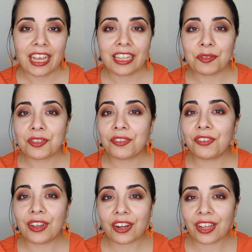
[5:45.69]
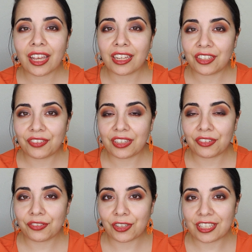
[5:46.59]
that was very innovative
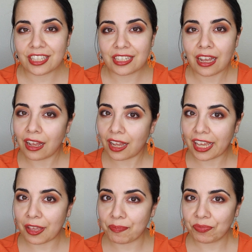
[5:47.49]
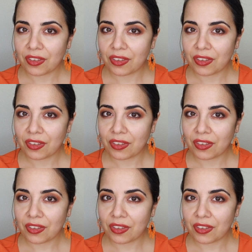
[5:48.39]
for its time,